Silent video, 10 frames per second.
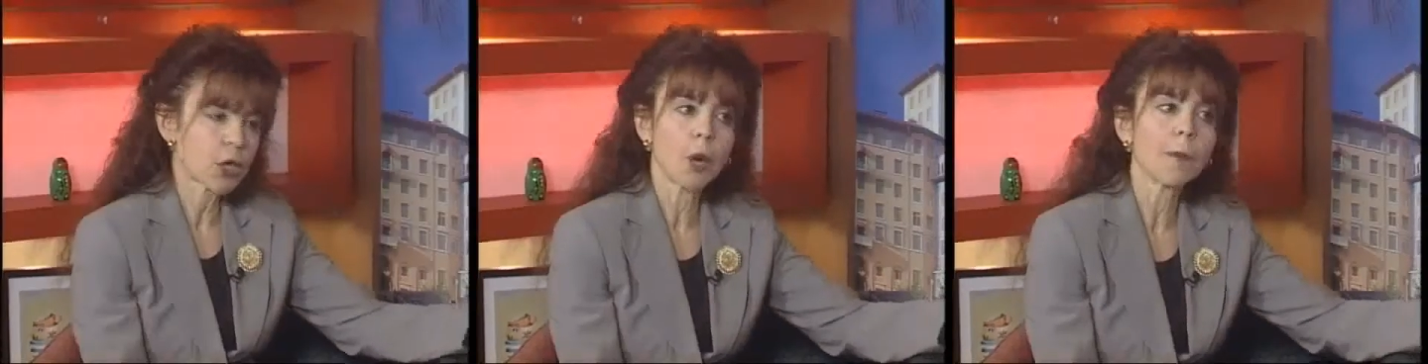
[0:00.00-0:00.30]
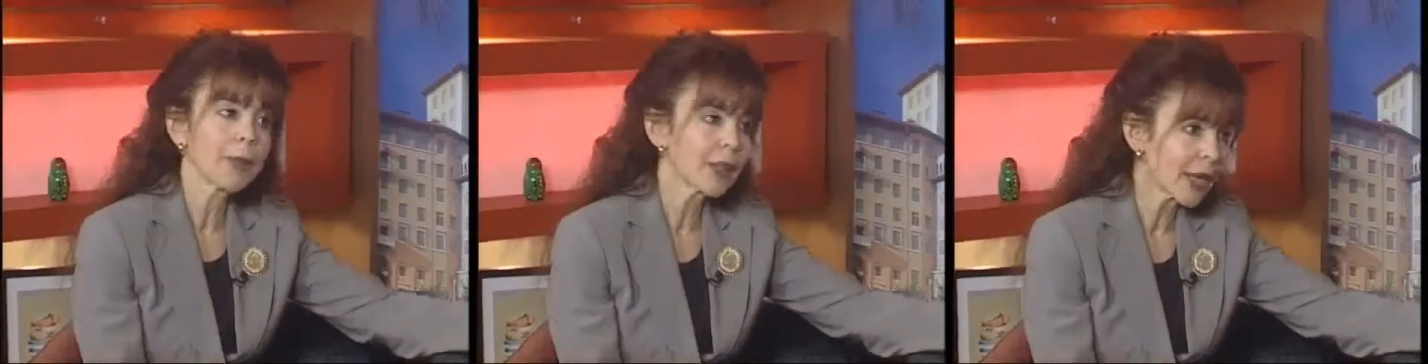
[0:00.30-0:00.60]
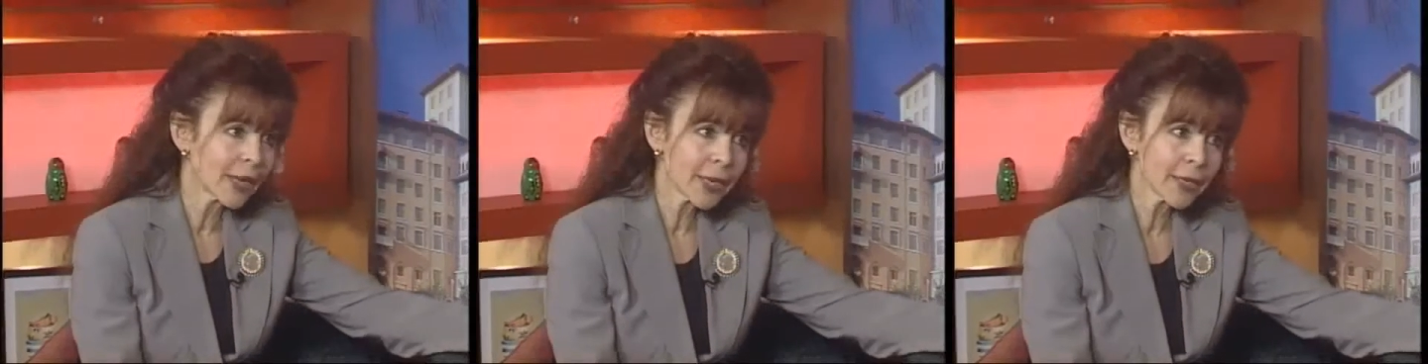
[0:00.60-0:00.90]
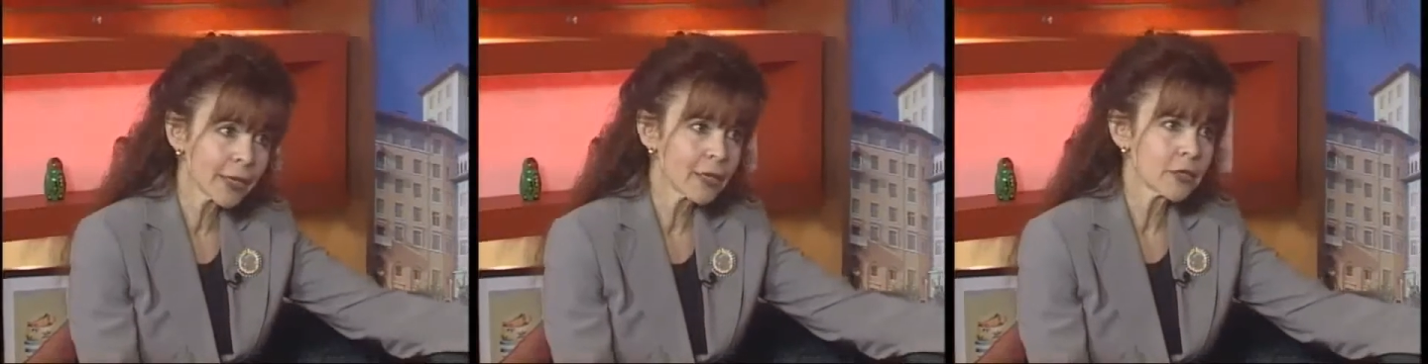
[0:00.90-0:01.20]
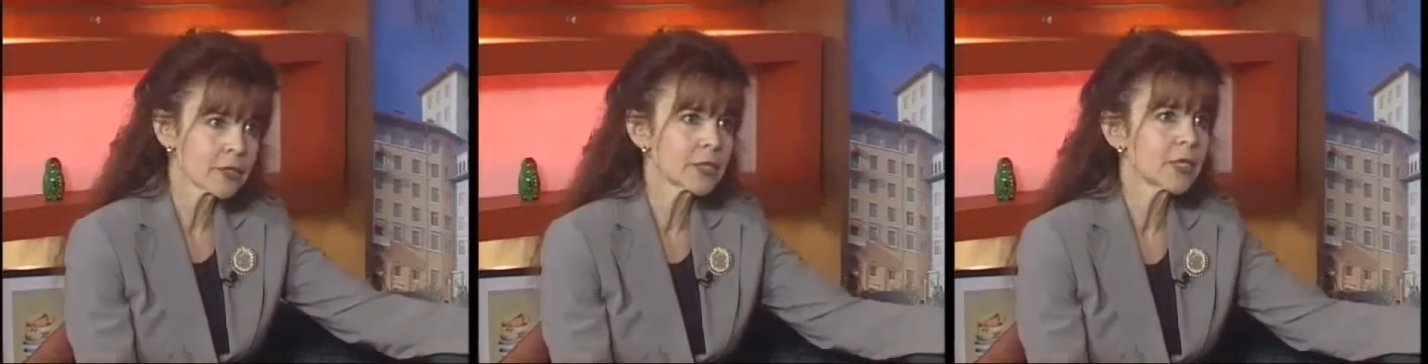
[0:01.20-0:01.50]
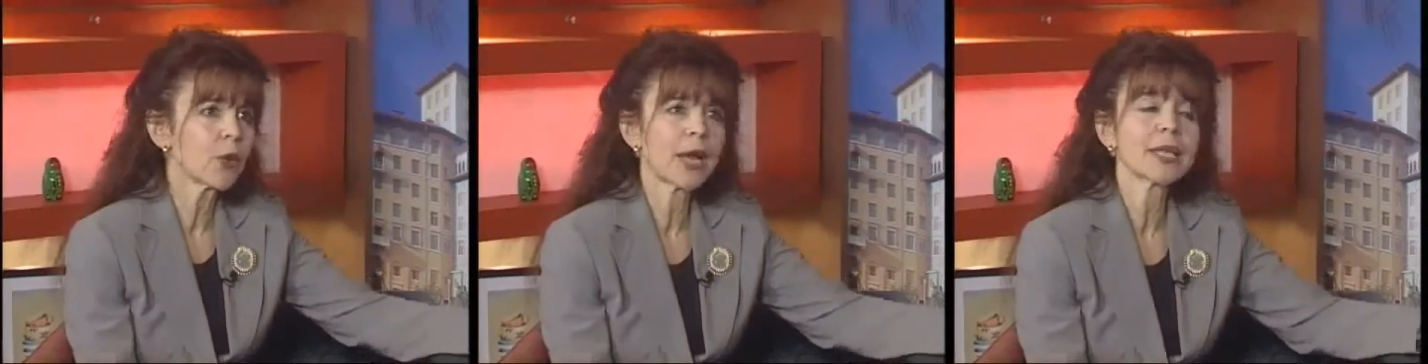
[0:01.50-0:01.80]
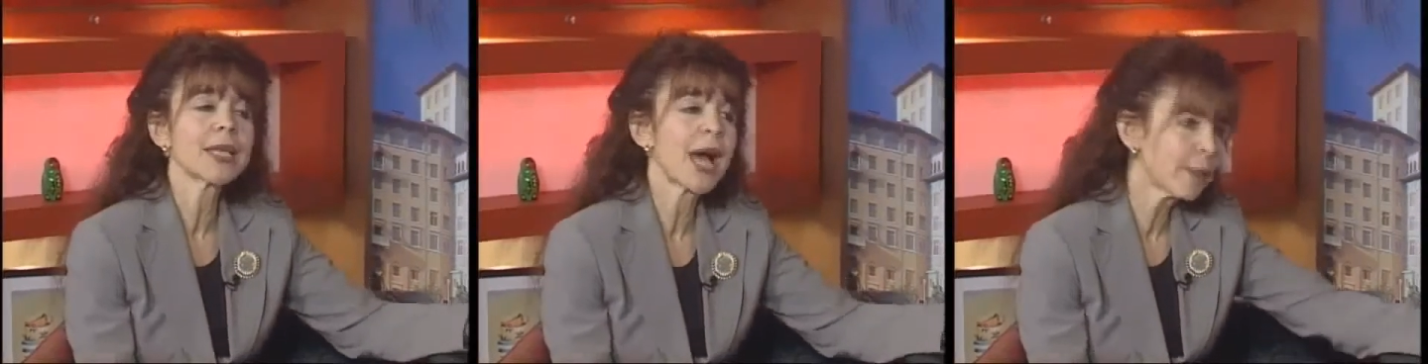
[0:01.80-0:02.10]
just complaining, see what
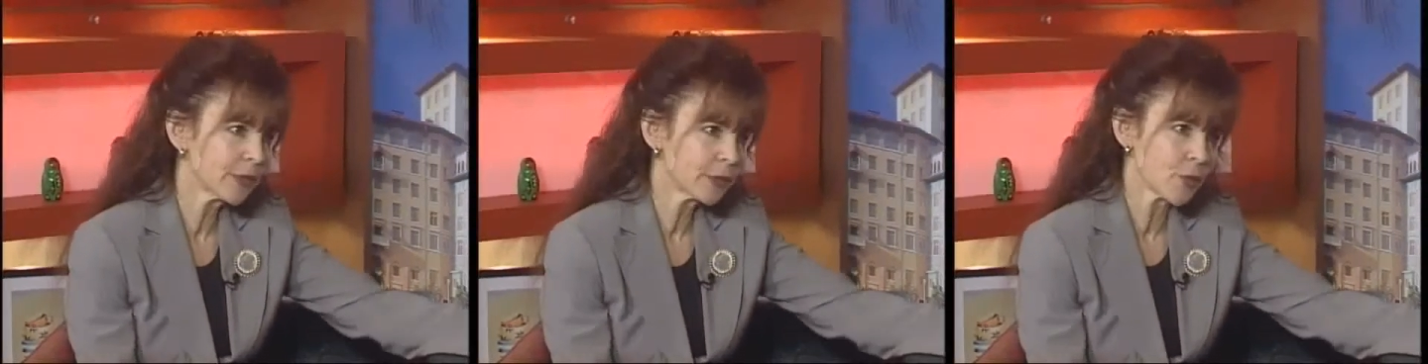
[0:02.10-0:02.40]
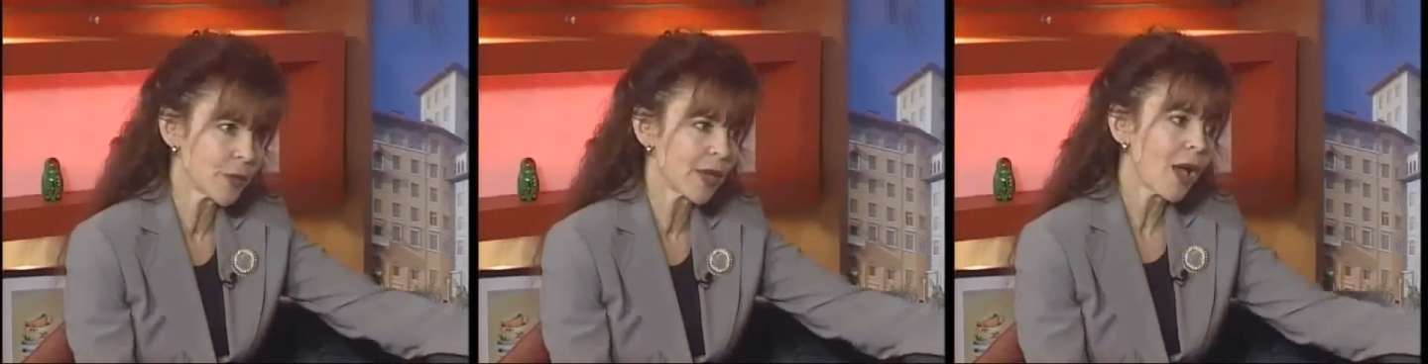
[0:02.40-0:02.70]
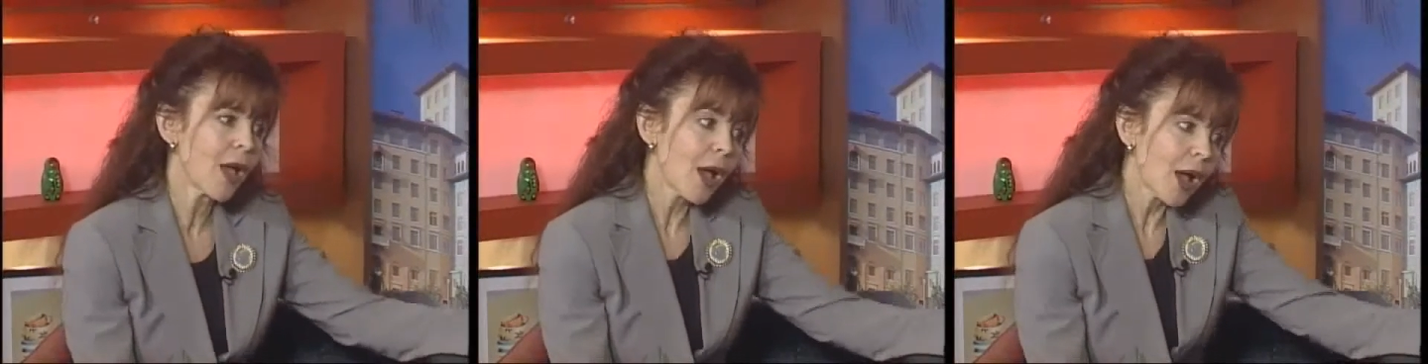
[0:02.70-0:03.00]
has happened to me,